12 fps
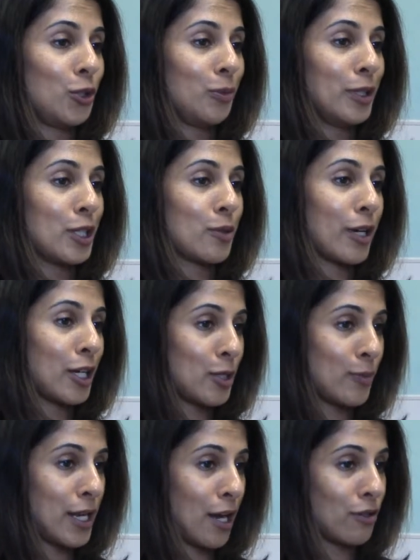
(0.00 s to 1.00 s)
to you because my
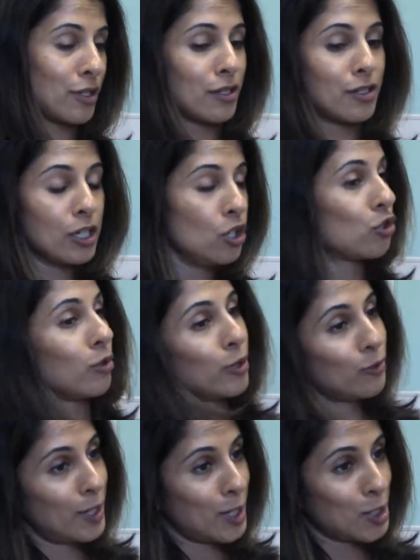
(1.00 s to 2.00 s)
husband now says that he should have
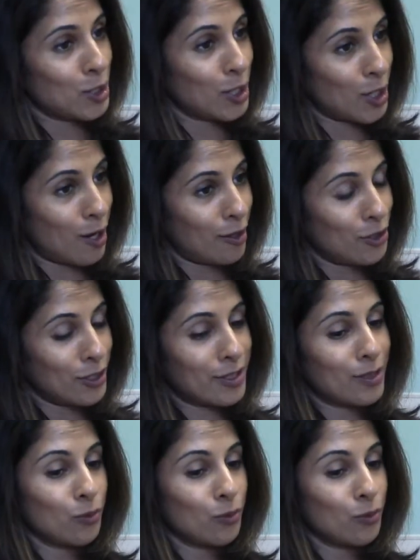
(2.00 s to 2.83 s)
been a radiation oncologist.